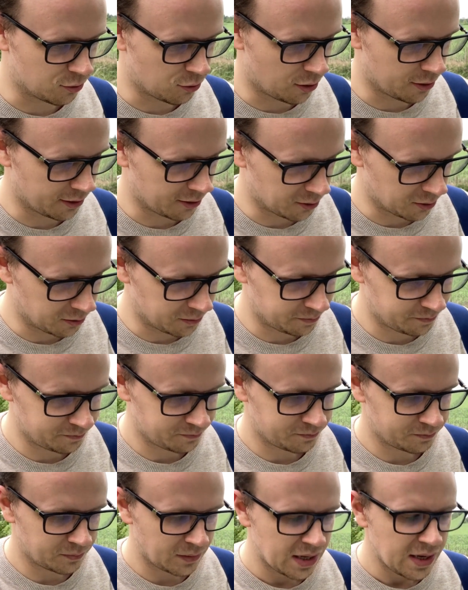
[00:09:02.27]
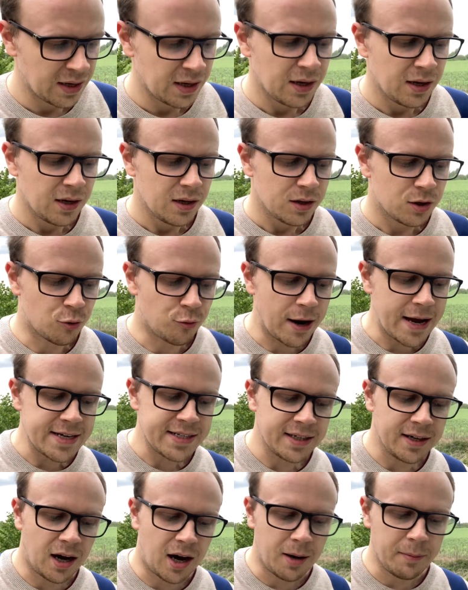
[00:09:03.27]
Chronicle. The
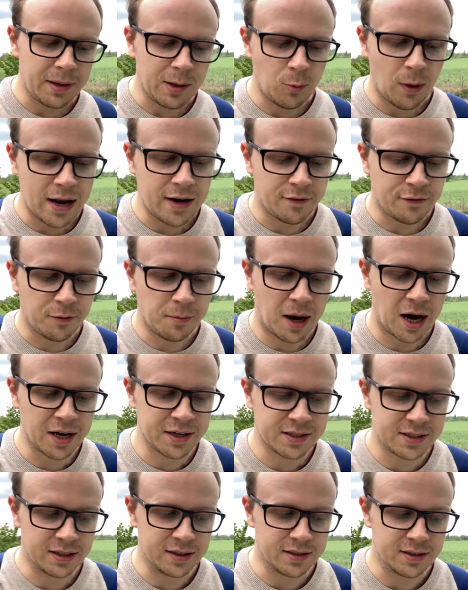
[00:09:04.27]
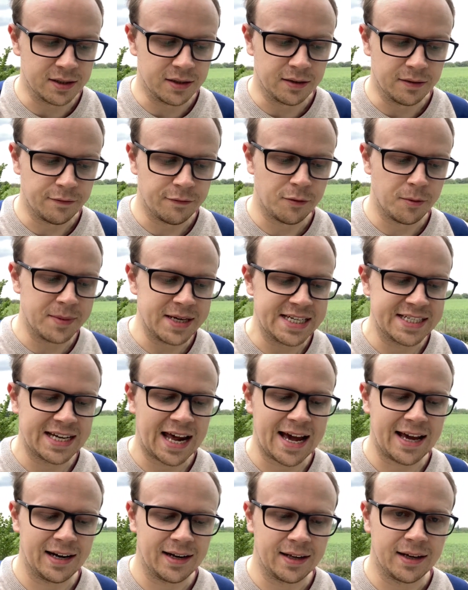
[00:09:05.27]
raiding army went from Huntingdon and from East
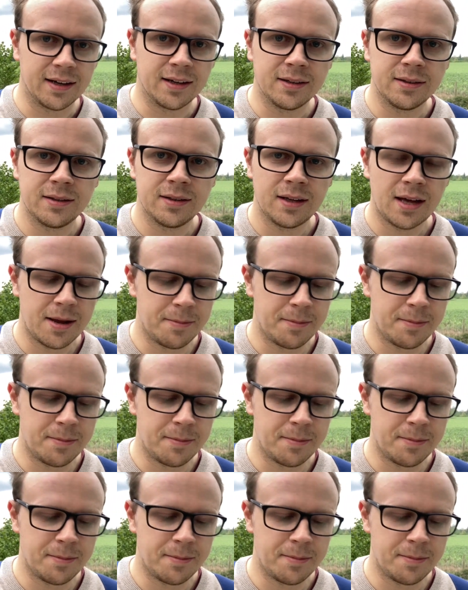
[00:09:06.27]
Anglia,